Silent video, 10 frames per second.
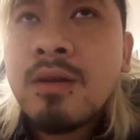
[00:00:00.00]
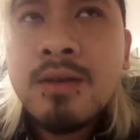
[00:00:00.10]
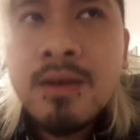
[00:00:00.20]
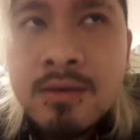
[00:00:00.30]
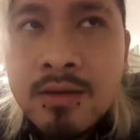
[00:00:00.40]

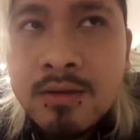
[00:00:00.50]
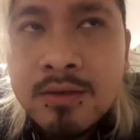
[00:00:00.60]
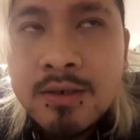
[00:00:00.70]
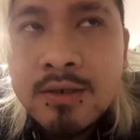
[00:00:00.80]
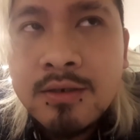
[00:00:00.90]

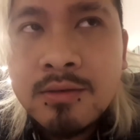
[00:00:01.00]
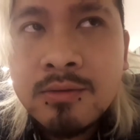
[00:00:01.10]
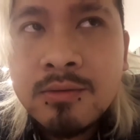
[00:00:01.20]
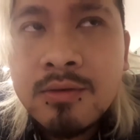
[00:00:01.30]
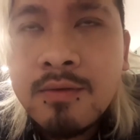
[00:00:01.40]
Technologies
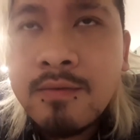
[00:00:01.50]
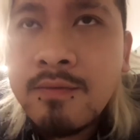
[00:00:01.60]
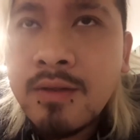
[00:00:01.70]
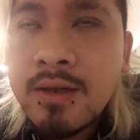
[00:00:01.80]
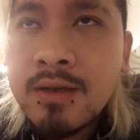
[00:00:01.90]
to
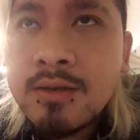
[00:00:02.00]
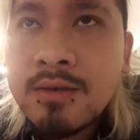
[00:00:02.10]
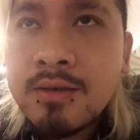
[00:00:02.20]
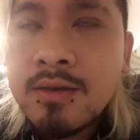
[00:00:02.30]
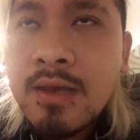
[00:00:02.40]

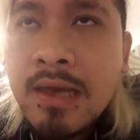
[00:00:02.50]
flex